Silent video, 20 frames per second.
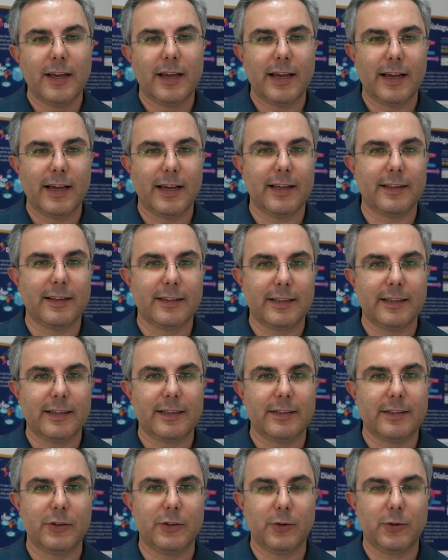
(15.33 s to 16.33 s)
And
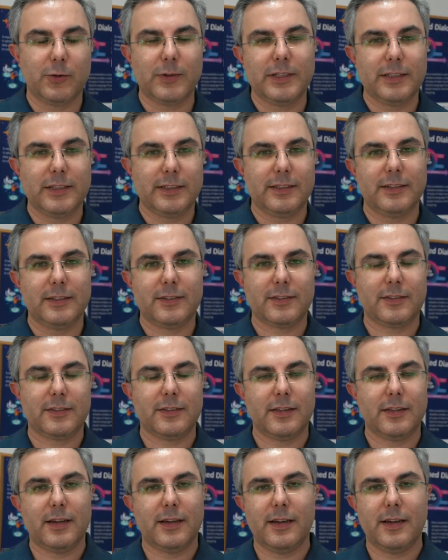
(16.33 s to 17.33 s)
during this
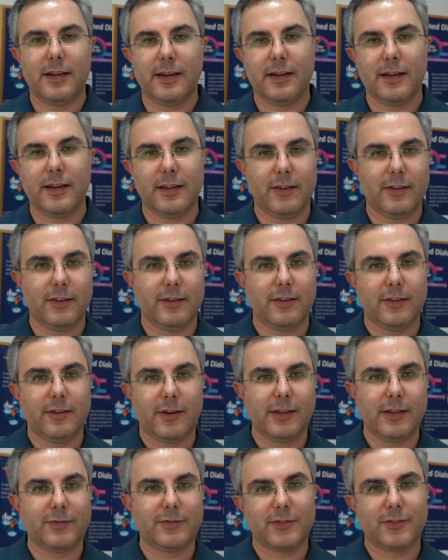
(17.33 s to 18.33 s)
uh,
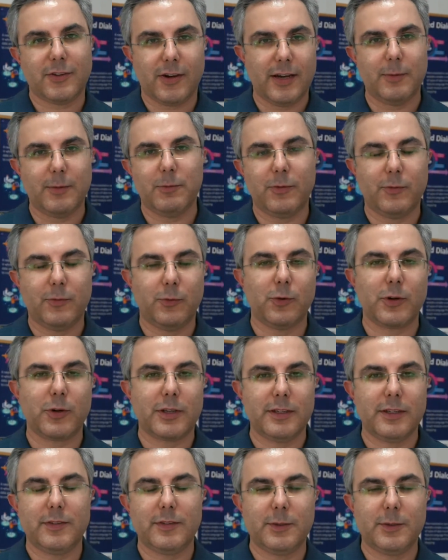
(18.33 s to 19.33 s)
lifetime of
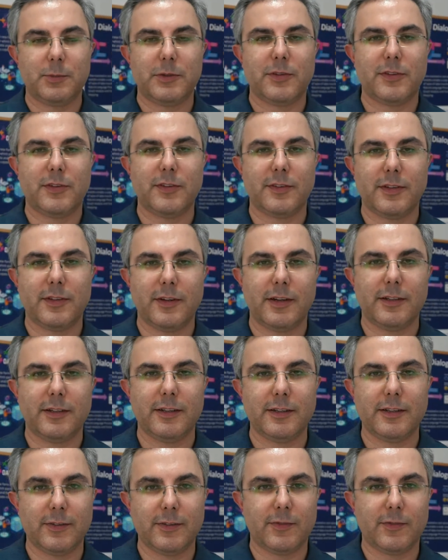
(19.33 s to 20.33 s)
working with the persistent
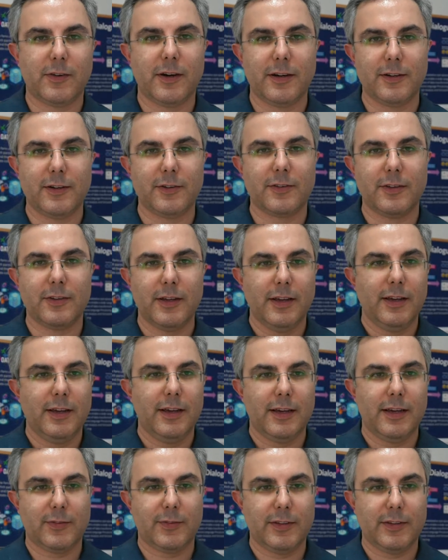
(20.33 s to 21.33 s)
identifiers,
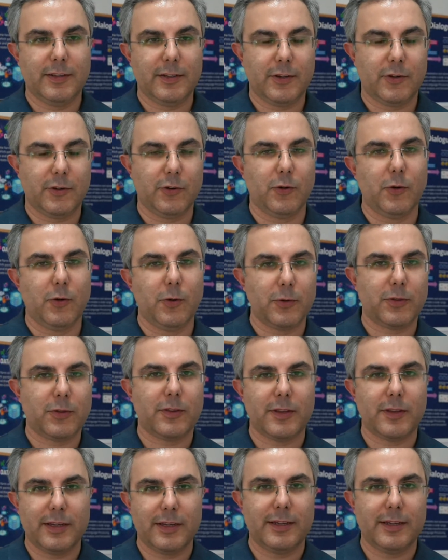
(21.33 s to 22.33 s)
I've seen the
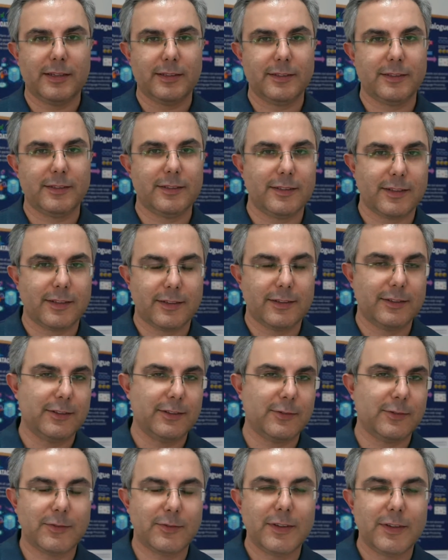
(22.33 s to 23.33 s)
growth and
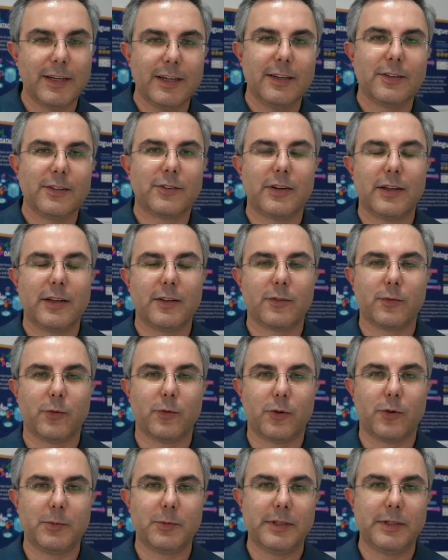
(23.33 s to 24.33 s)
kind of
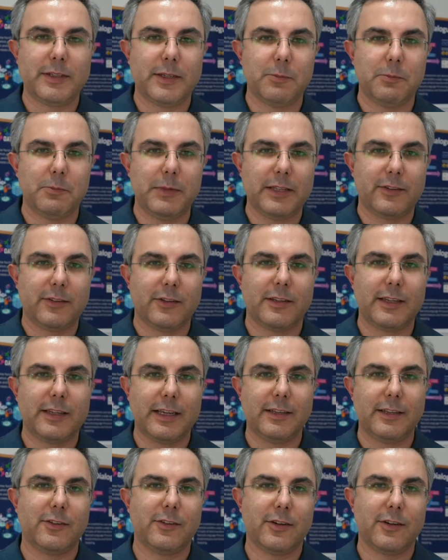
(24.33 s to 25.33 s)
transforming the
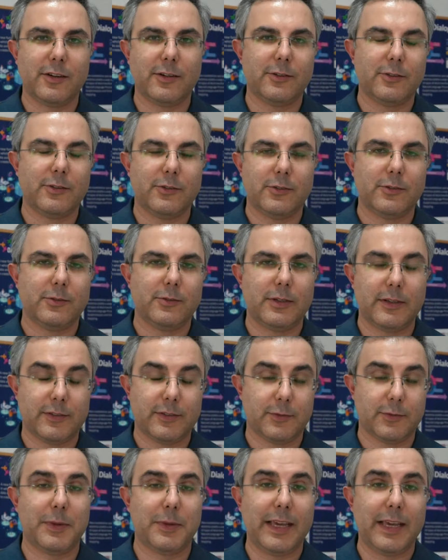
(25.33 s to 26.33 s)
metadata
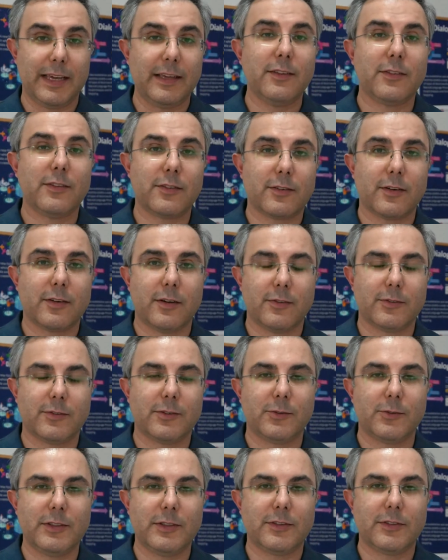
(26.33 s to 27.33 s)
space of
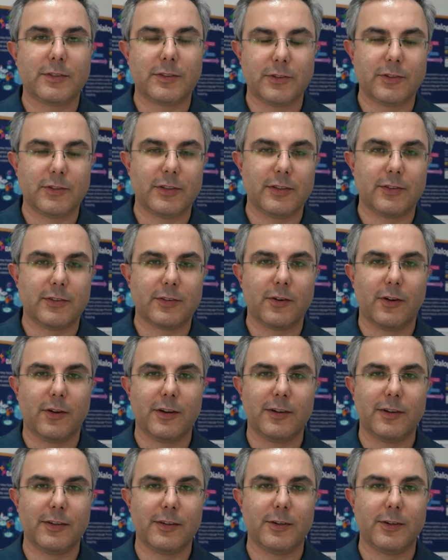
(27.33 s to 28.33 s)
the research and
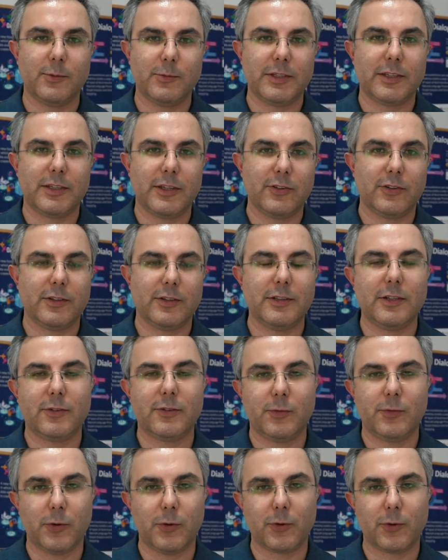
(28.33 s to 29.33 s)
scholarly communication
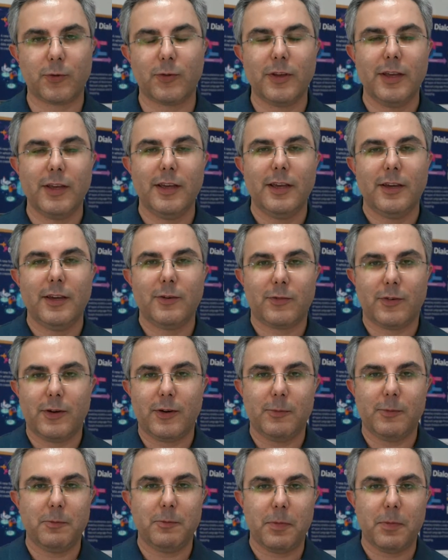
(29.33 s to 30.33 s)
networks
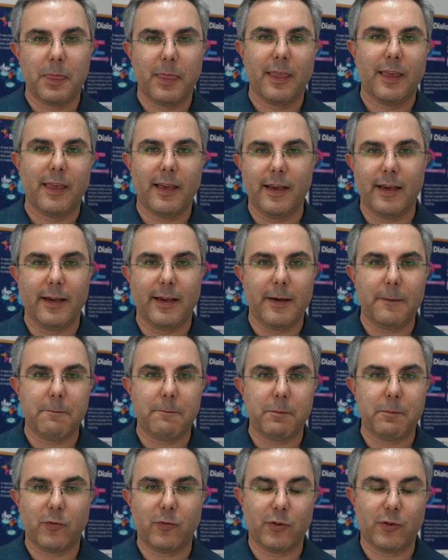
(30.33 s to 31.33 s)
from
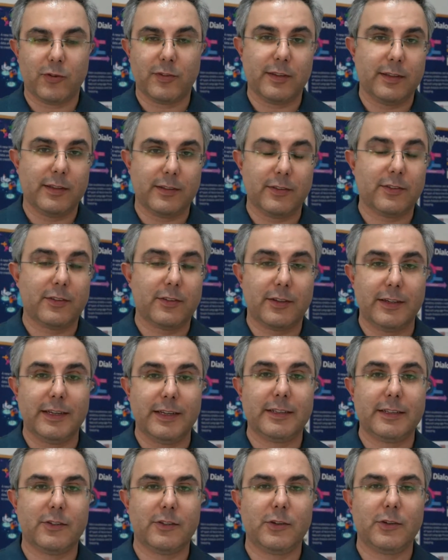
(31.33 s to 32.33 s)
um, just uh,
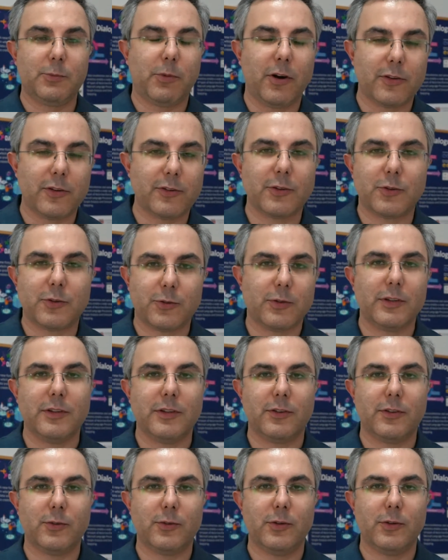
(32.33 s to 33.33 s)
disconnected
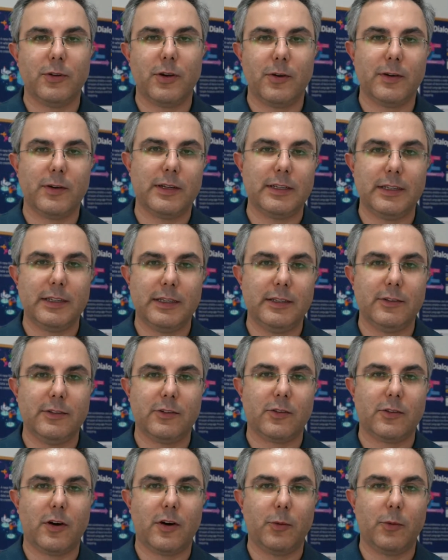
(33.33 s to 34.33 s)
repositories to now an
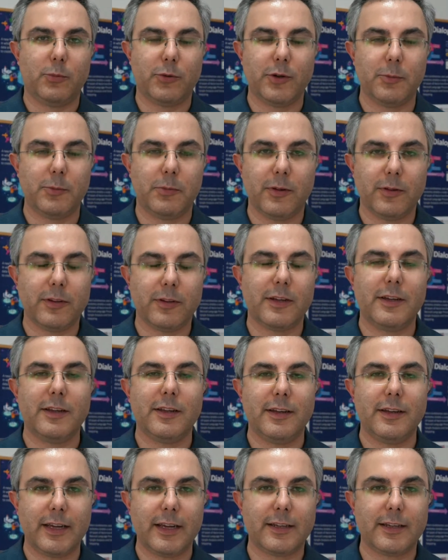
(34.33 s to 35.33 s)
interoperable
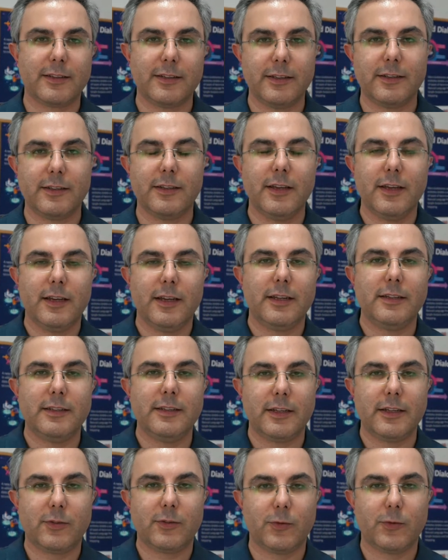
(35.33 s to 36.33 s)
connected
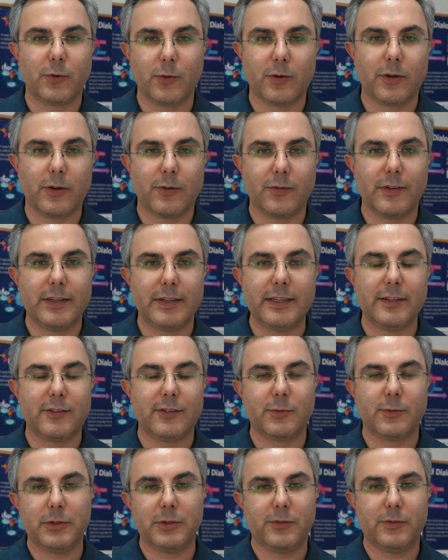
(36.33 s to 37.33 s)
network of
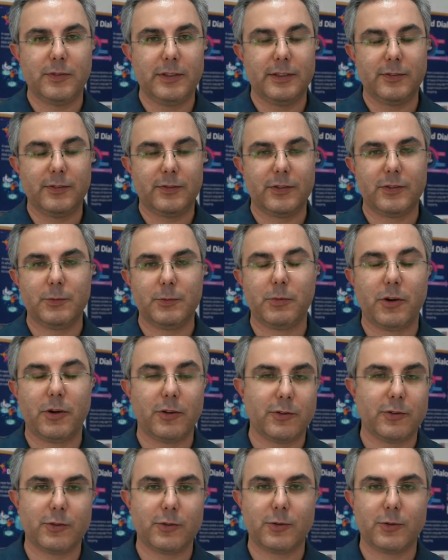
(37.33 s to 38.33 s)
links between different
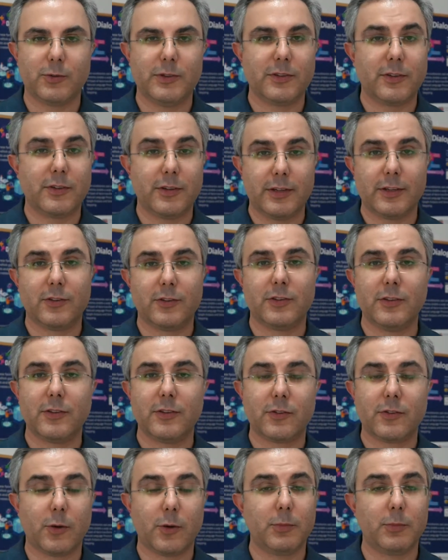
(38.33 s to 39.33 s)
repositories,
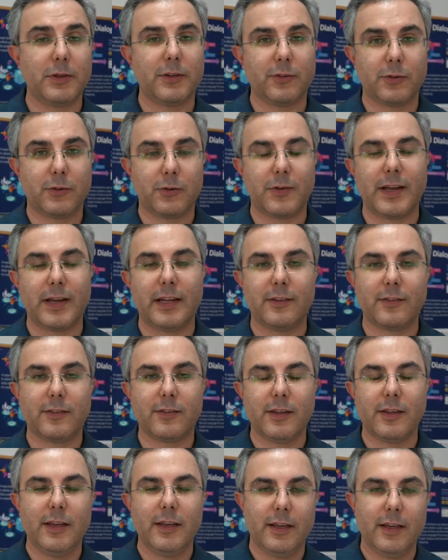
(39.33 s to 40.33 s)
connections, topics,
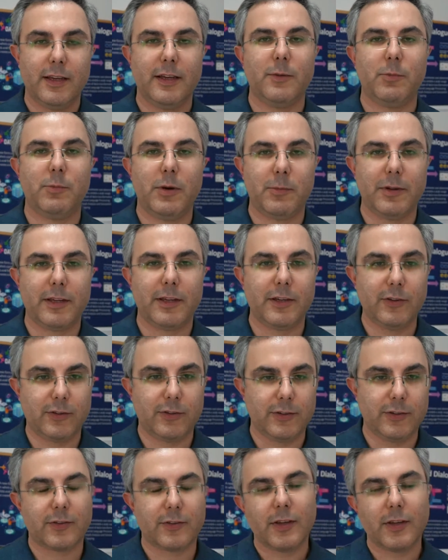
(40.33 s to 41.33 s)
grants, and
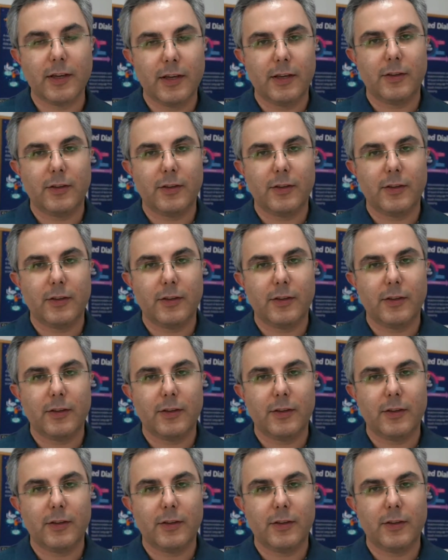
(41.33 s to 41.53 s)
publications.